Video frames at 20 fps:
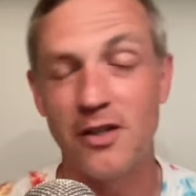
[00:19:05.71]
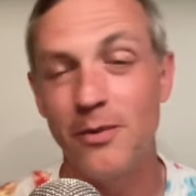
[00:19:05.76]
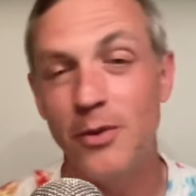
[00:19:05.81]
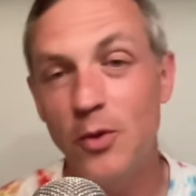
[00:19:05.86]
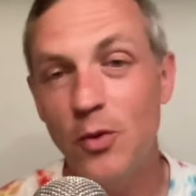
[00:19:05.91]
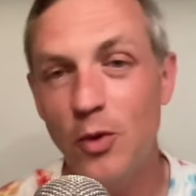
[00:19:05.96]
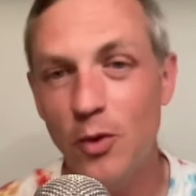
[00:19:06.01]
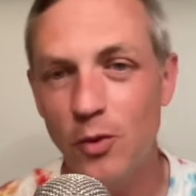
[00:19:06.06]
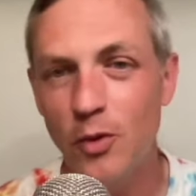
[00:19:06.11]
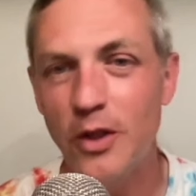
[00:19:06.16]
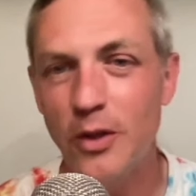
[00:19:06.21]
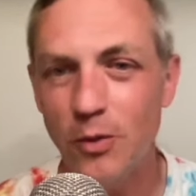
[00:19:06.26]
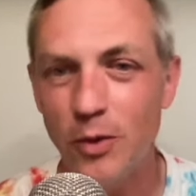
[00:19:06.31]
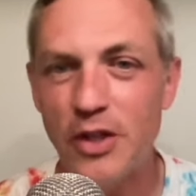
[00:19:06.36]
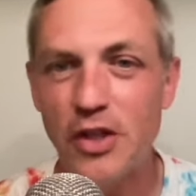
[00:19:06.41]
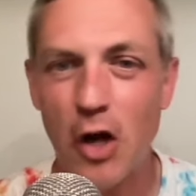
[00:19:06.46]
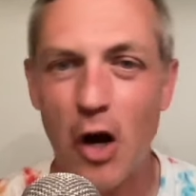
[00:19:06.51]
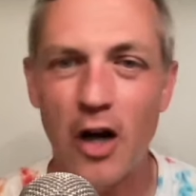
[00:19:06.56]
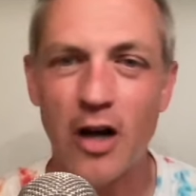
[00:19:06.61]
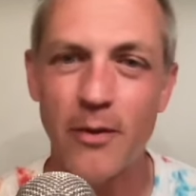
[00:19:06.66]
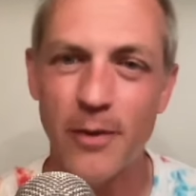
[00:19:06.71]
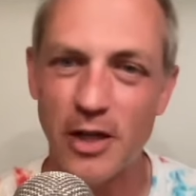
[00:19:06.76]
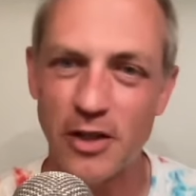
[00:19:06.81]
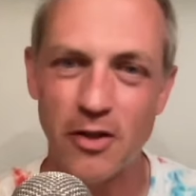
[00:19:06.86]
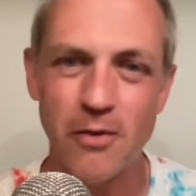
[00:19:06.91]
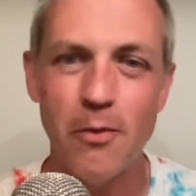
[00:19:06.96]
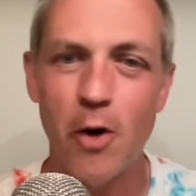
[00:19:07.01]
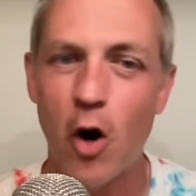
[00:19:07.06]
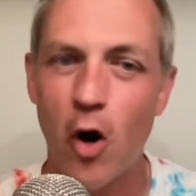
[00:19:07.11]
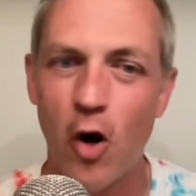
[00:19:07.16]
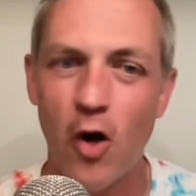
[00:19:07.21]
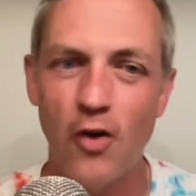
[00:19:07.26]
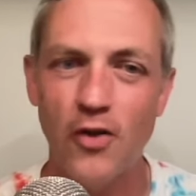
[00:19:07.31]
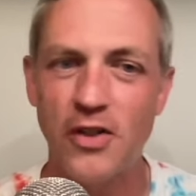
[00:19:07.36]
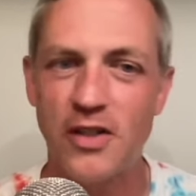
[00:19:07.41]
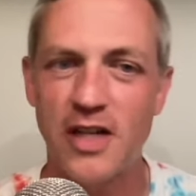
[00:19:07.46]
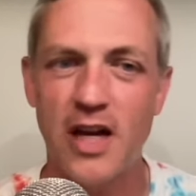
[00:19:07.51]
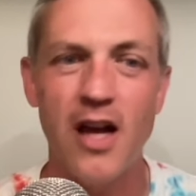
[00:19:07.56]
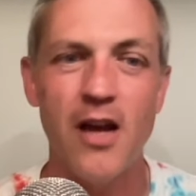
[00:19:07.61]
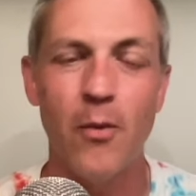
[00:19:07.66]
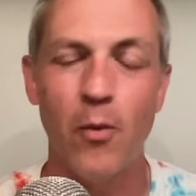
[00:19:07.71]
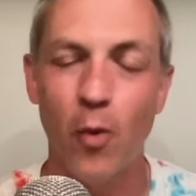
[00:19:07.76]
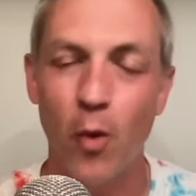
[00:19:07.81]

I mean, we, we talk about them all the time.